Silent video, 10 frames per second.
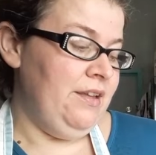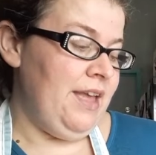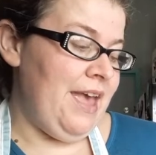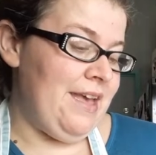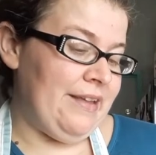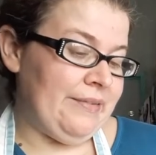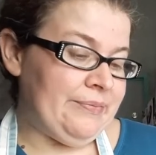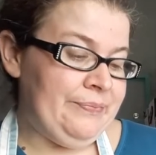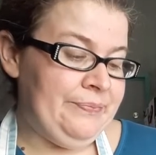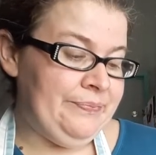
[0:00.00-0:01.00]

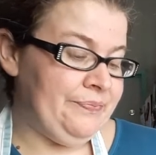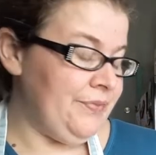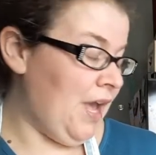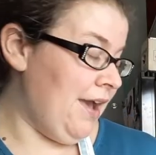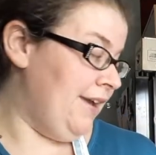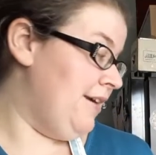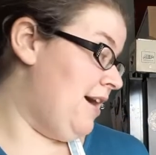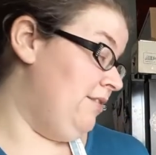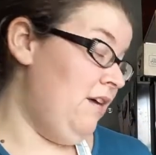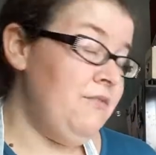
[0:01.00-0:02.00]
and
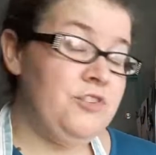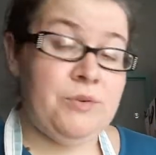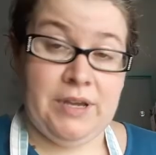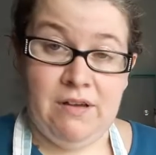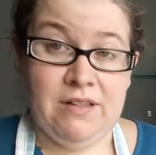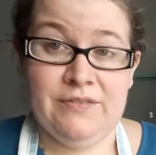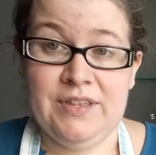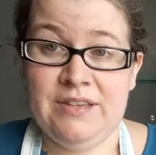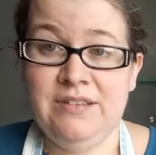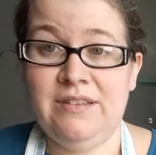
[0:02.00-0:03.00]
I love doing all of
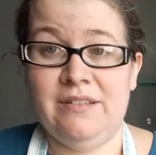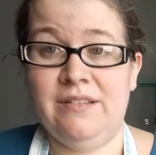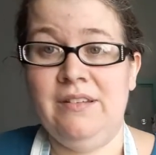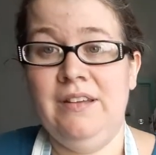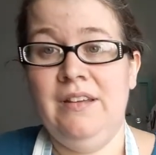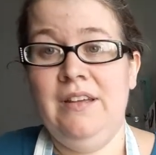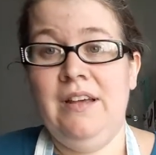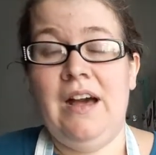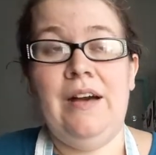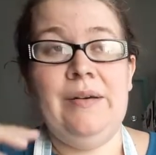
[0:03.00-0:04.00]
this, and
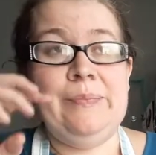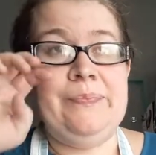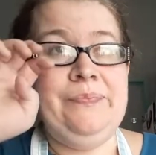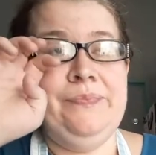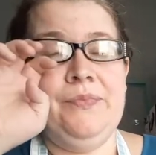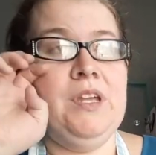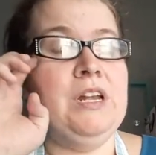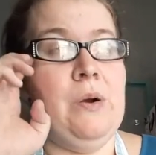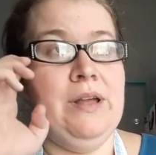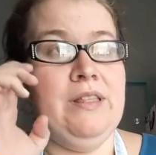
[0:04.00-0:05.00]
you
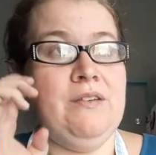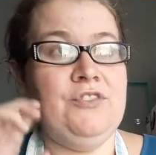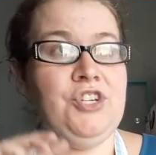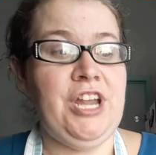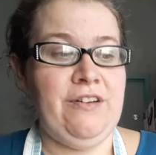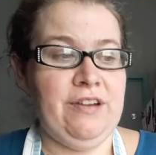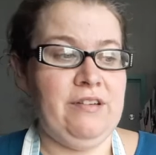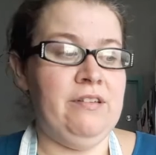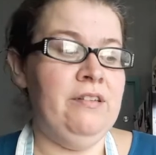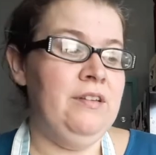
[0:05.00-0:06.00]
know, I love sharing